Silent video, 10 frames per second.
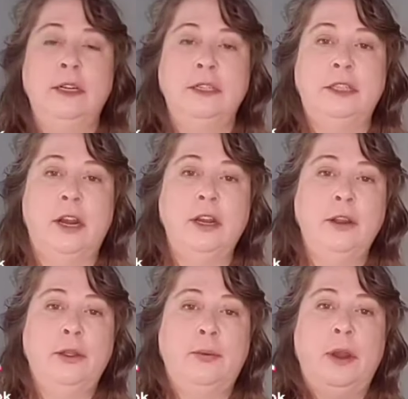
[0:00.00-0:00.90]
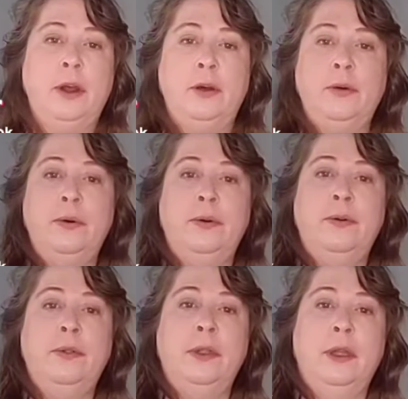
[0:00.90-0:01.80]
start your throw,
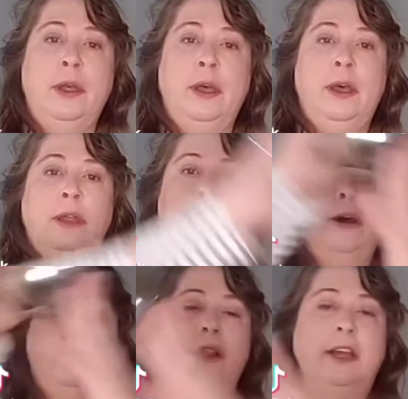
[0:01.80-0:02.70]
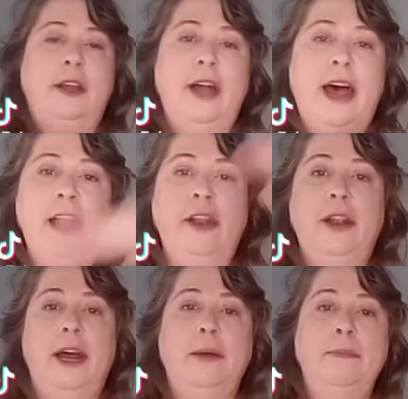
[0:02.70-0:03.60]
you know, a little
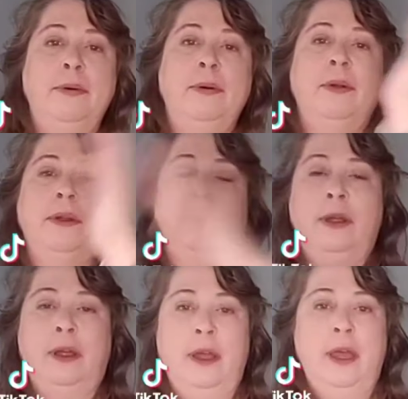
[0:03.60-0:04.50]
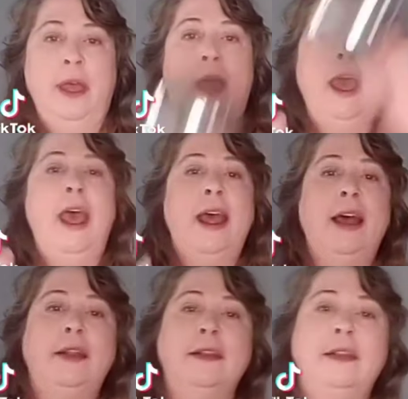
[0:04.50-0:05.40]
higher up
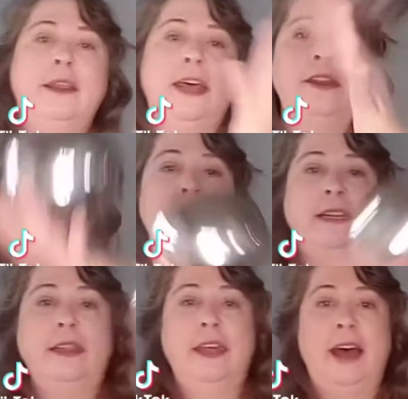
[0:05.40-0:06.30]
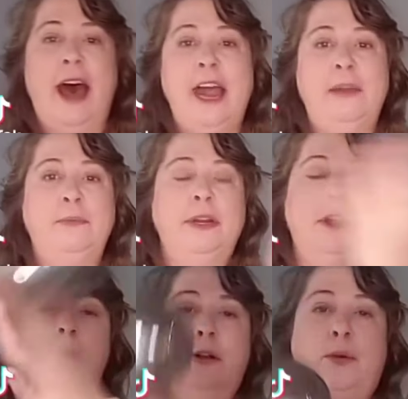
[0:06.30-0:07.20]
and then you get the hybrid
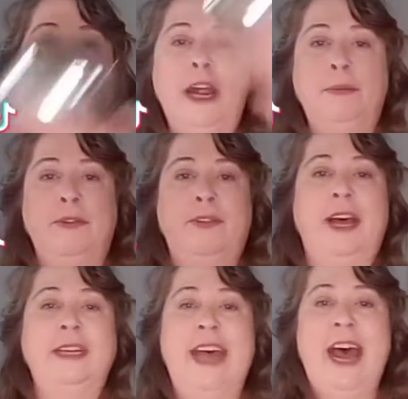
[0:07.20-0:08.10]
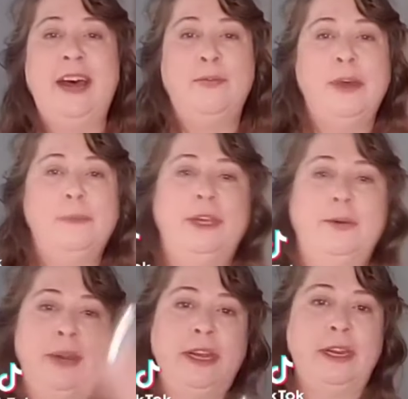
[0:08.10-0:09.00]
called a wiper fly. It's halfway
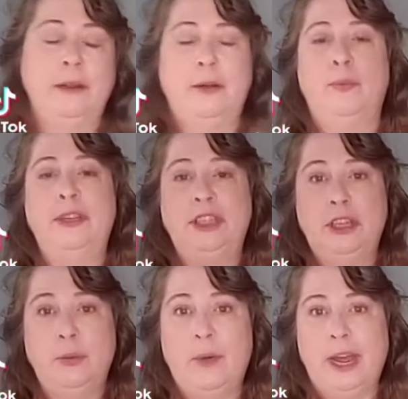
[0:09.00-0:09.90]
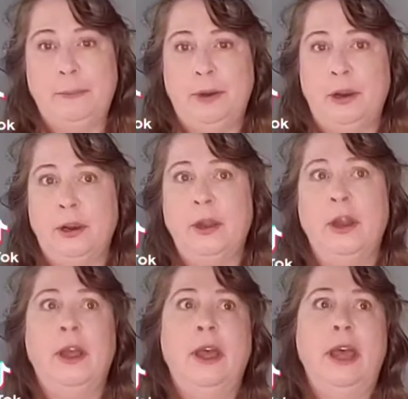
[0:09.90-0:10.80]
between a windshield wiper
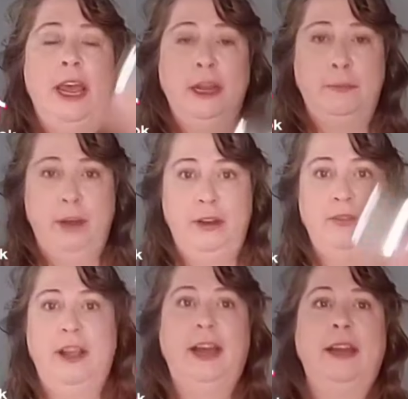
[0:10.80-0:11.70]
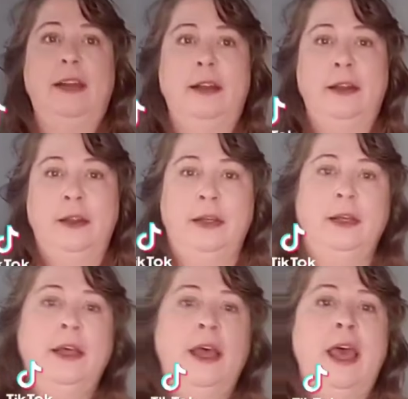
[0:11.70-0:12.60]
and a butterfly.
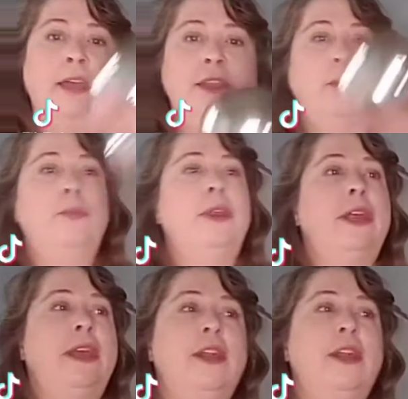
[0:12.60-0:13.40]
And then when you get